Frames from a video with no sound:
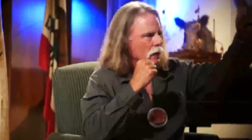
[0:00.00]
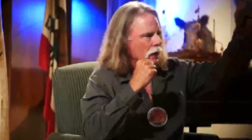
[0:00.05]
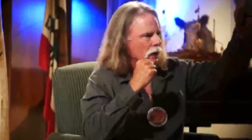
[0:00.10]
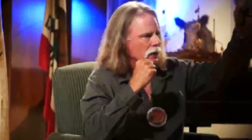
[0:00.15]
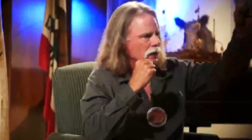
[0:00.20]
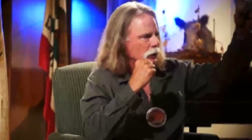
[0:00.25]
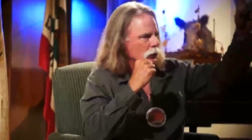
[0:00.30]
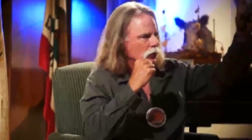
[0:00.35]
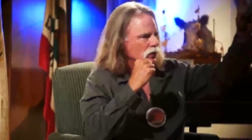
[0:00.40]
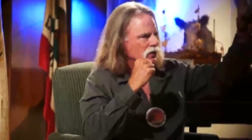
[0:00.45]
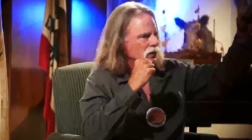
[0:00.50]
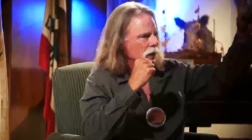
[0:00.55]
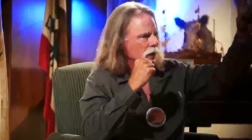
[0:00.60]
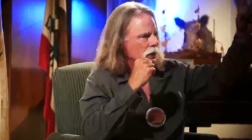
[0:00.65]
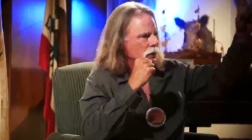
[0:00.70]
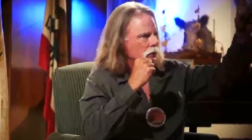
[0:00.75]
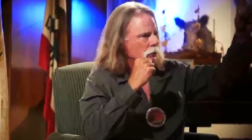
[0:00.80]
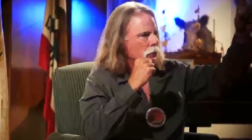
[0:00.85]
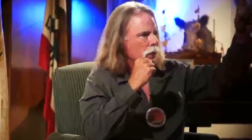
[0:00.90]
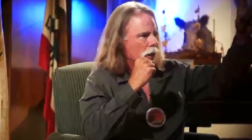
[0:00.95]
and he was
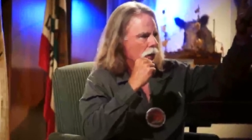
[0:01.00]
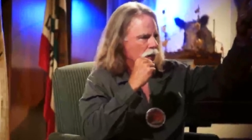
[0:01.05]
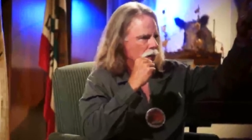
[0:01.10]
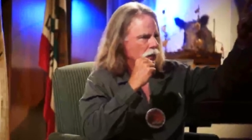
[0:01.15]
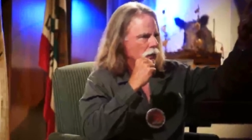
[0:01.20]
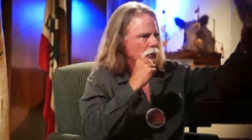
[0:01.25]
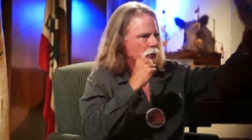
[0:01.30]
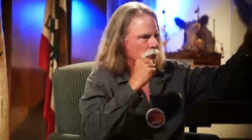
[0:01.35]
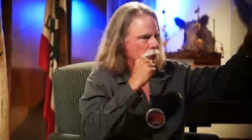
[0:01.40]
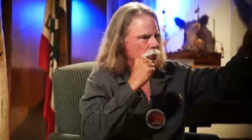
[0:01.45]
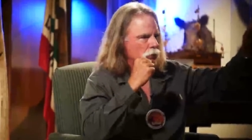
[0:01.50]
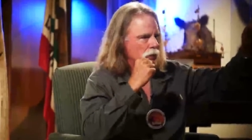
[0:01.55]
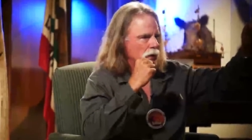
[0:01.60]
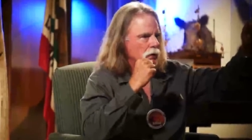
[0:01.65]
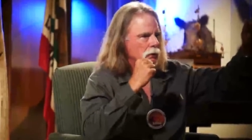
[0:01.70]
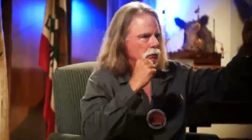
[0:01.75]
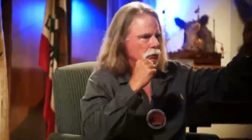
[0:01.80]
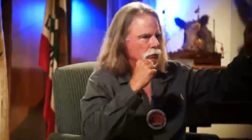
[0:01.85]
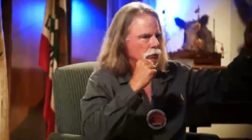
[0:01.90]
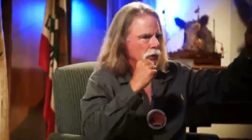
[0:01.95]
then buried
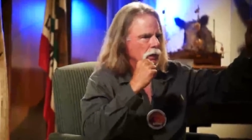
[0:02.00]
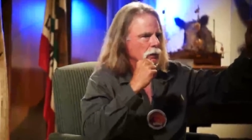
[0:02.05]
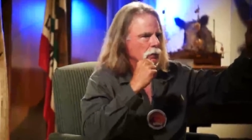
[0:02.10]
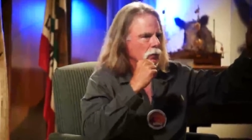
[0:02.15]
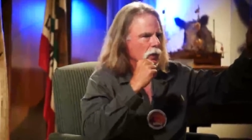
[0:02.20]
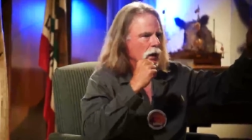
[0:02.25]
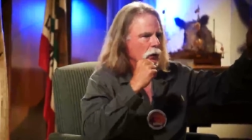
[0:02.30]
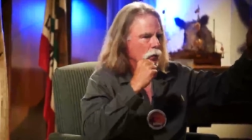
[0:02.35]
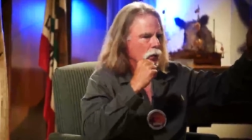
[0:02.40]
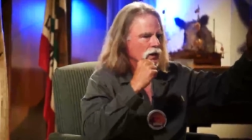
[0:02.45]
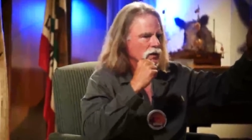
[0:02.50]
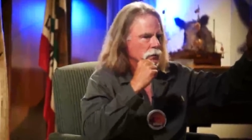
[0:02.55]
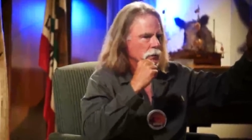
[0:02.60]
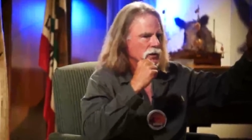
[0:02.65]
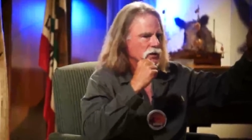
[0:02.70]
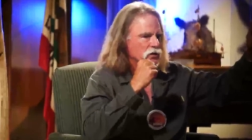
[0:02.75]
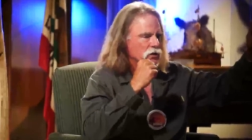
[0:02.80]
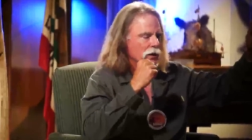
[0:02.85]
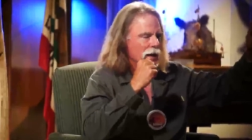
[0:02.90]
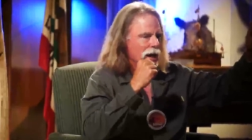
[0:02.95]
in, in, at
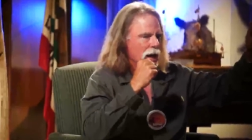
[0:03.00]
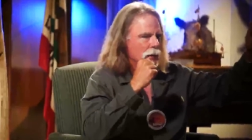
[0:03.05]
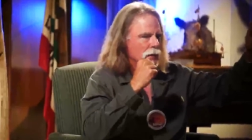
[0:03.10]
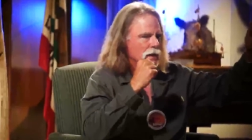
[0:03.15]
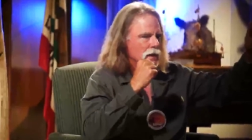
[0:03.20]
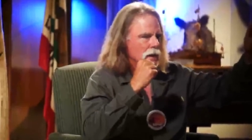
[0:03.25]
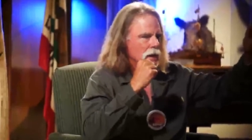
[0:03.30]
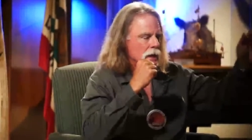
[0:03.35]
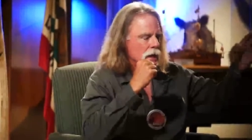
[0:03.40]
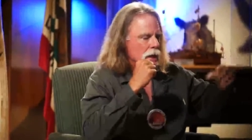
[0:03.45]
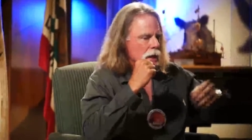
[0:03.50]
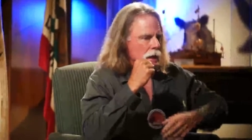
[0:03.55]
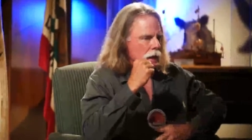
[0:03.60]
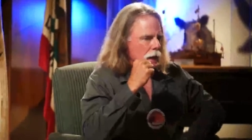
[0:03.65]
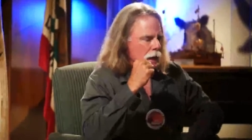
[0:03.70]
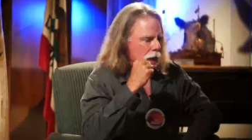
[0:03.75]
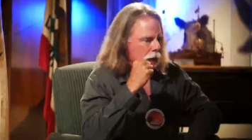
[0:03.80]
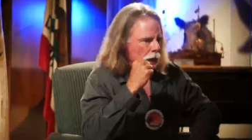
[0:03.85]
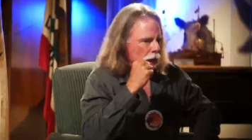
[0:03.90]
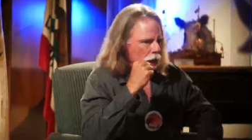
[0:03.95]
Westminster Abbey.
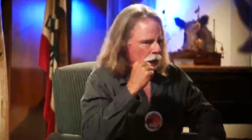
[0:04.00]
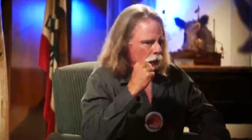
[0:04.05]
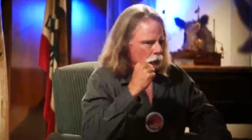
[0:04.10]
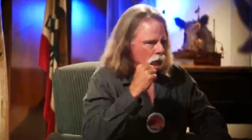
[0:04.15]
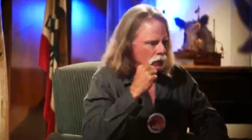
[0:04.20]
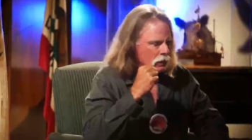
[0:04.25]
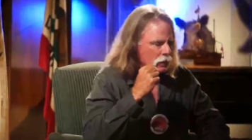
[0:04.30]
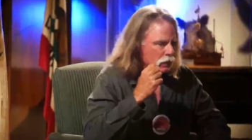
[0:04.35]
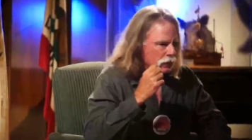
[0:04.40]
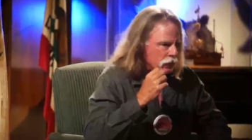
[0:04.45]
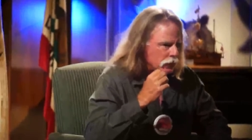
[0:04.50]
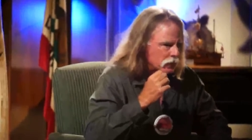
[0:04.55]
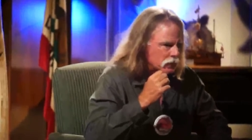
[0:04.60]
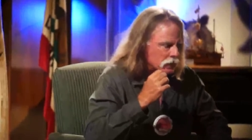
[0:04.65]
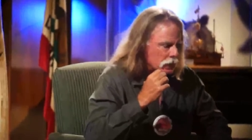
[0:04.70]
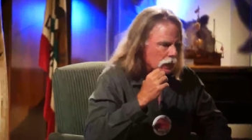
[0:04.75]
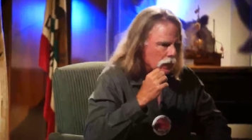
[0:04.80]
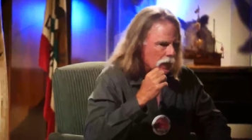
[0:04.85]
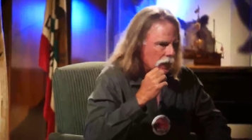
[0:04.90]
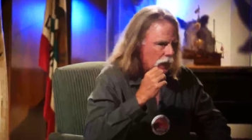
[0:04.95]
One of the things
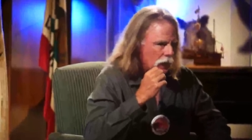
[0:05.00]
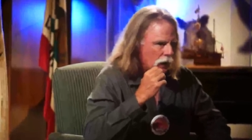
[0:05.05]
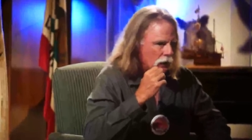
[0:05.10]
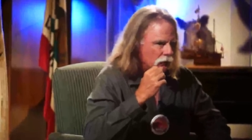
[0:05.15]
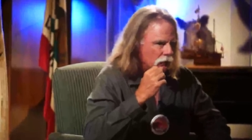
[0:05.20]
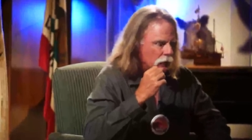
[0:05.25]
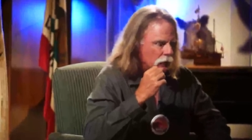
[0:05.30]
that I have